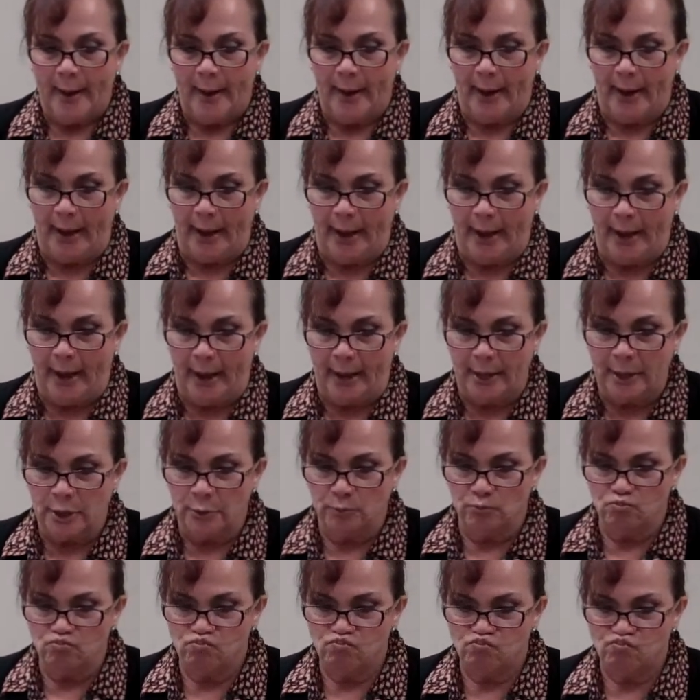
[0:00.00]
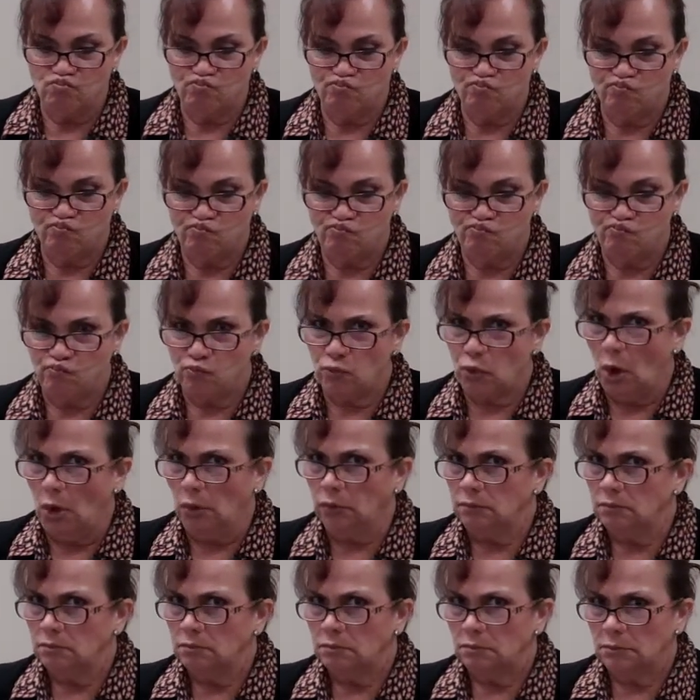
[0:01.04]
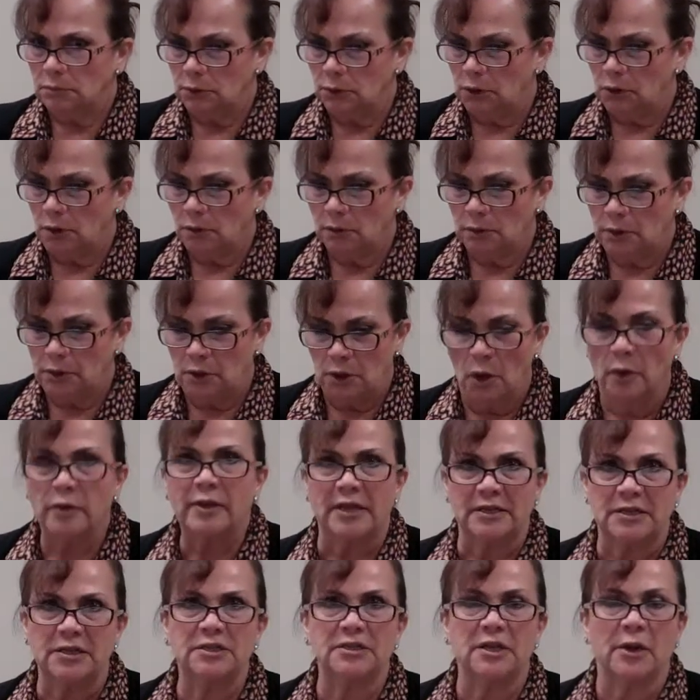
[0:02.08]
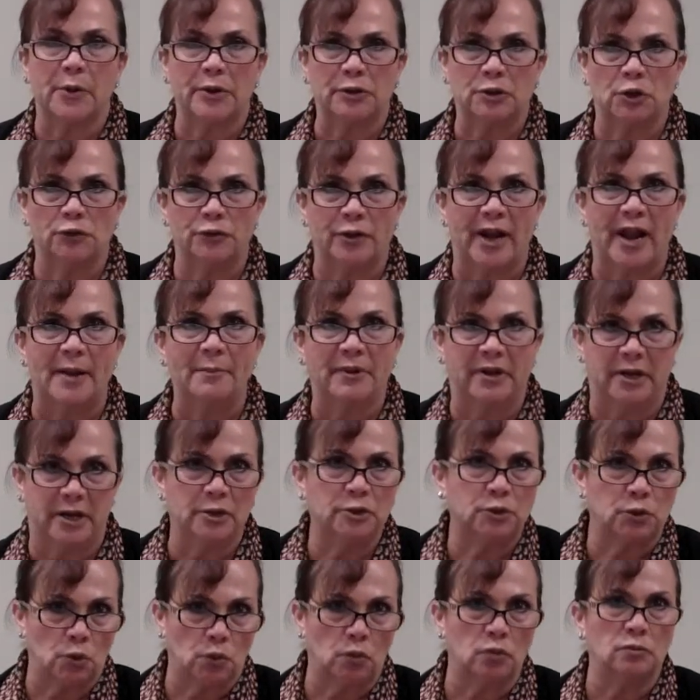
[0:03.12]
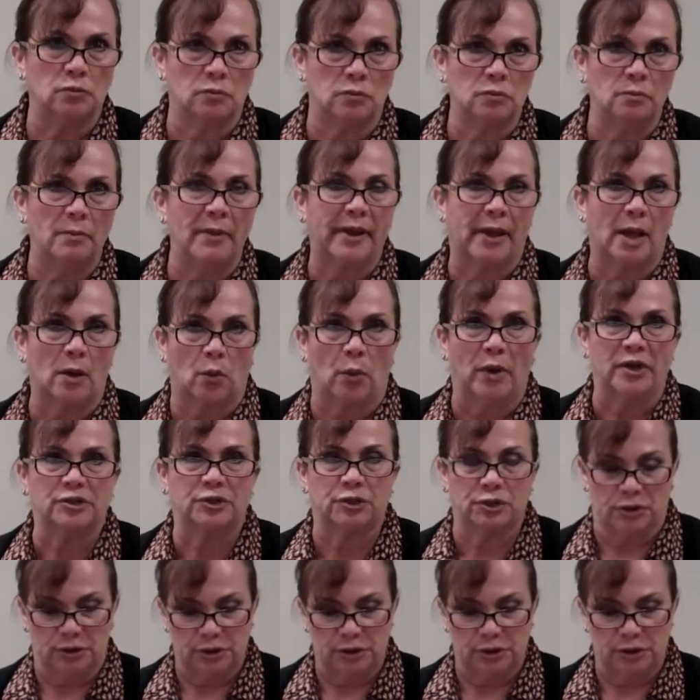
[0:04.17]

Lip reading: No, that's the reason that I'm here to make a question.